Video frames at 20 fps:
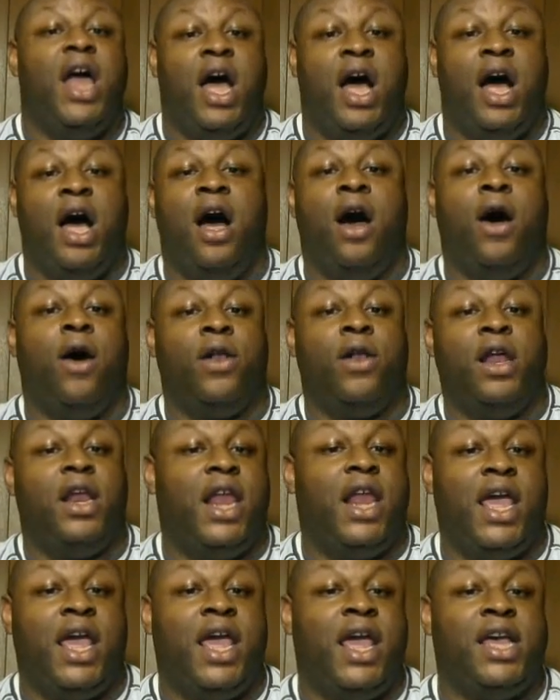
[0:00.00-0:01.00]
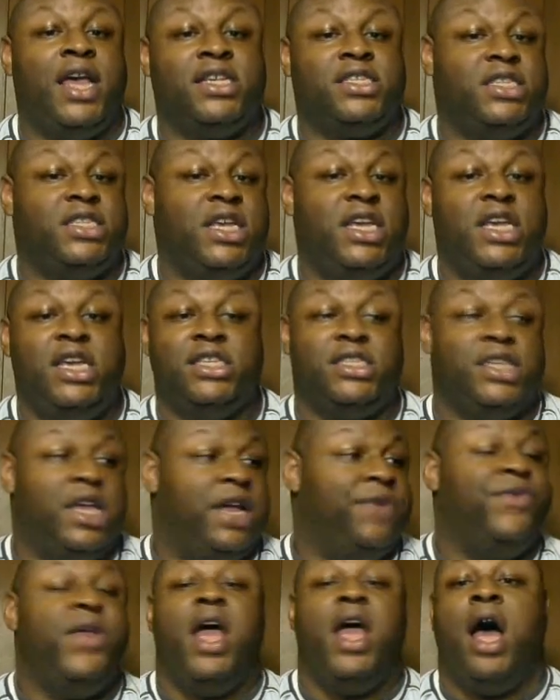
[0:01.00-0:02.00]
All the last
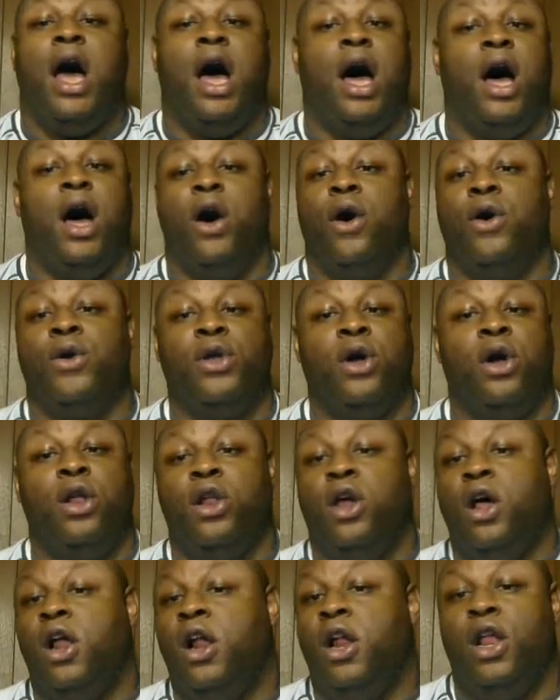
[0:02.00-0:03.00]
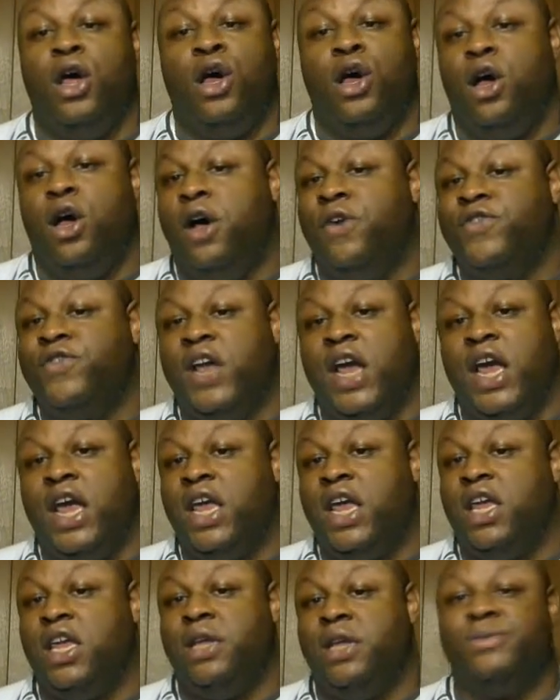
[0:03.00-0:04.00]
season. All your little love
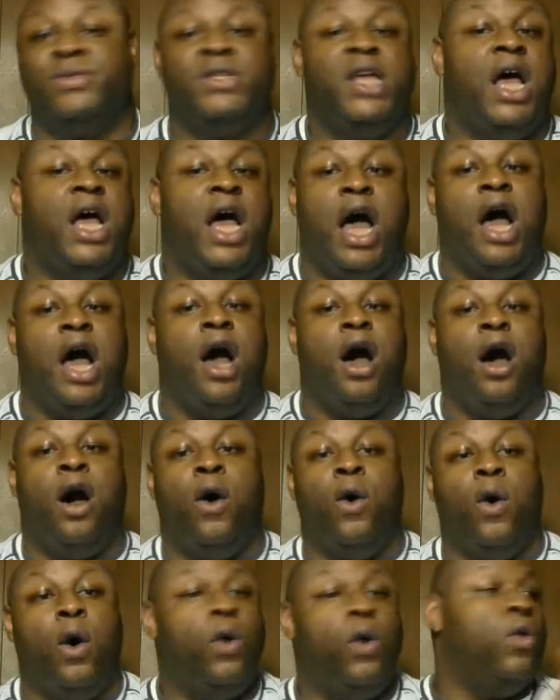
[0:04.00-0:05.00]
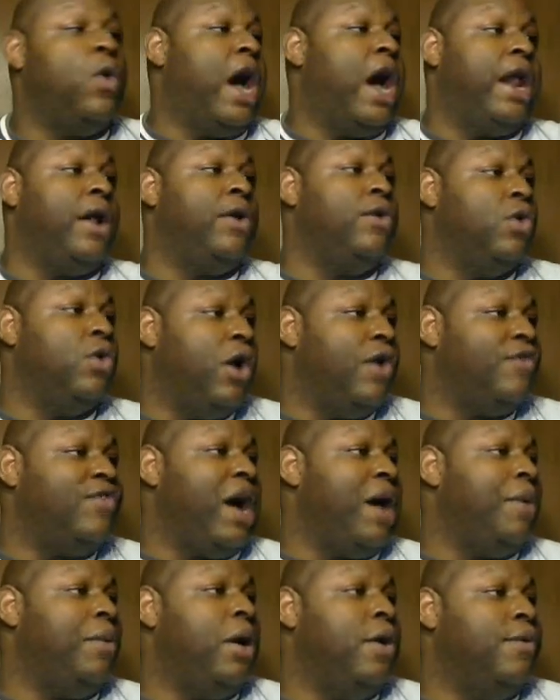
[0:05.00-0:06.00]
games. I don't know if
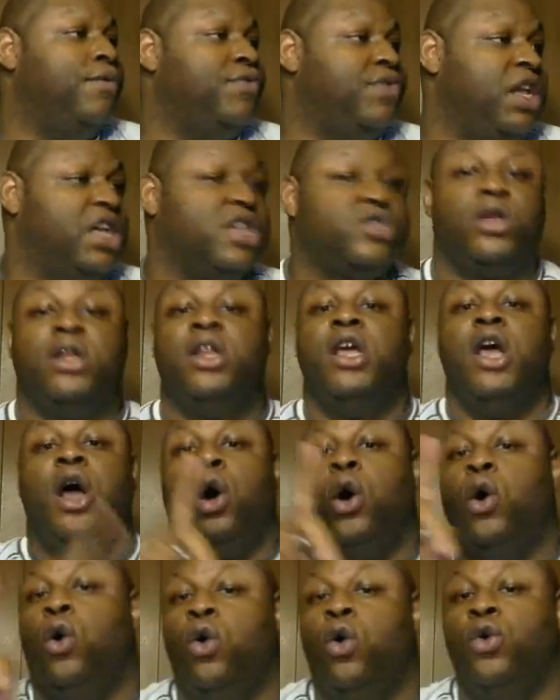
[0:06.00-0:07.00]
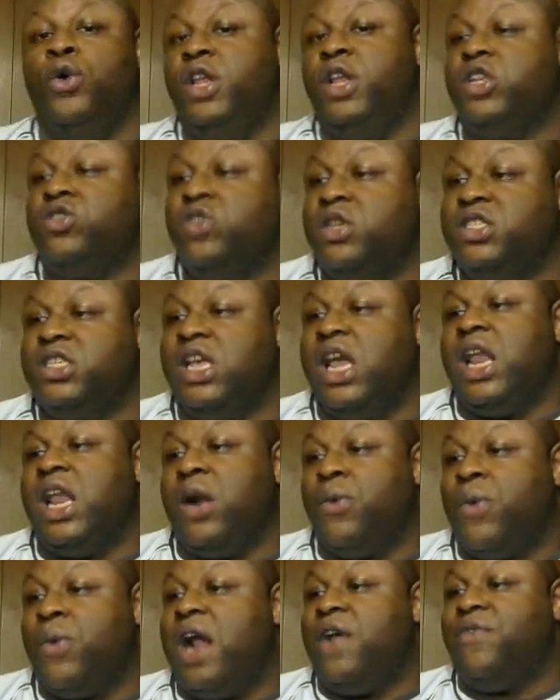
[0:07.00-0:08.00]
I want this one. Oh, this one's saying
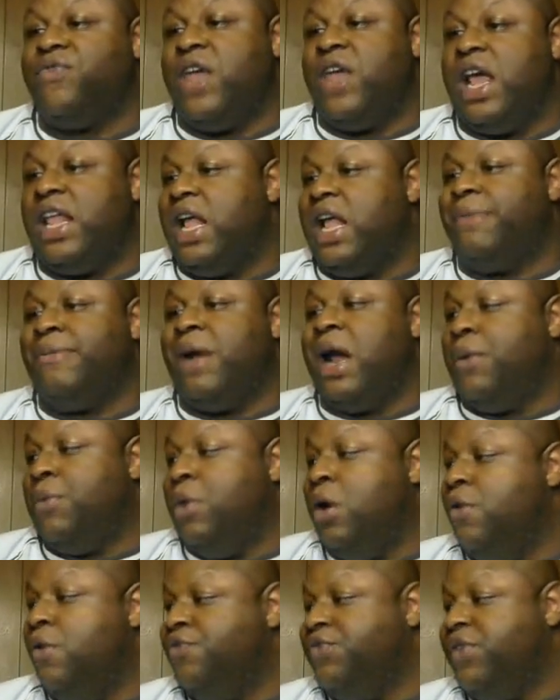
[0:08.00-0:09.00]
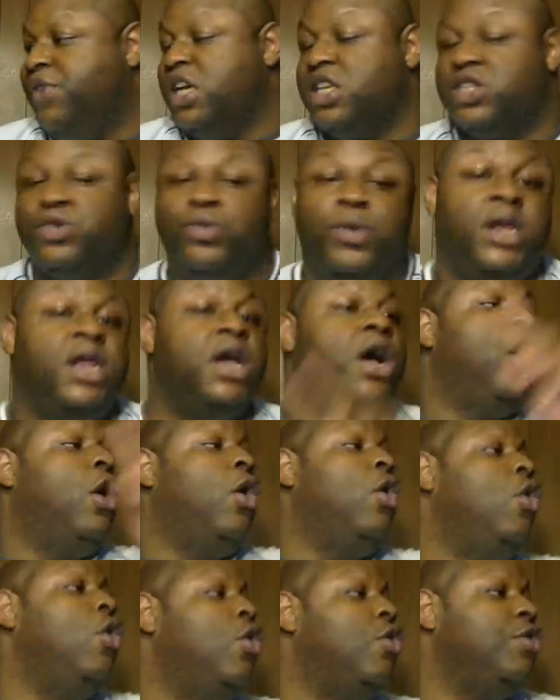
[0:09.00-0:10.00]
the right thing. I might want this one.
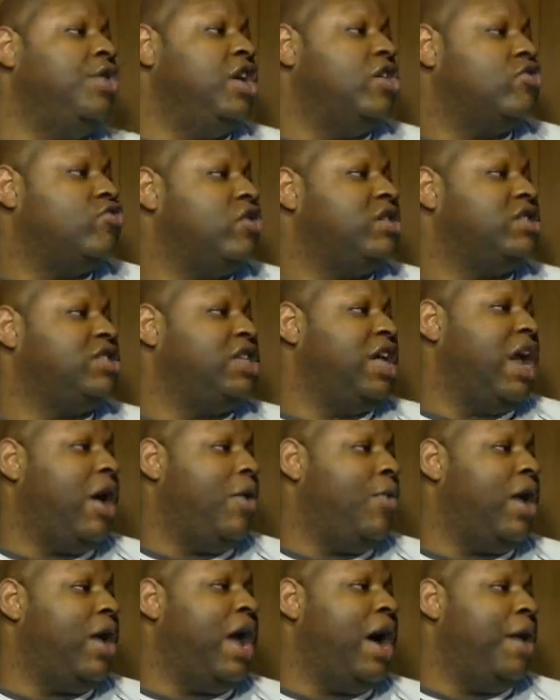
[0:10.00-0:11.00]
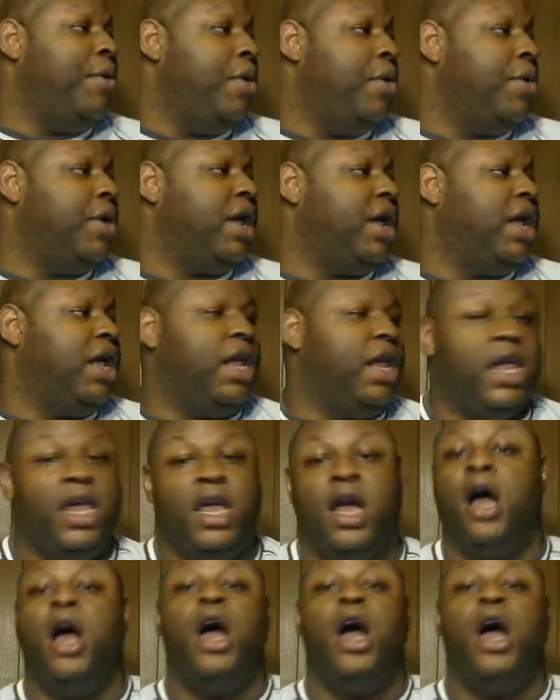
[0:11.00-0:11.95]
Oh, this one's saying what I want to hear.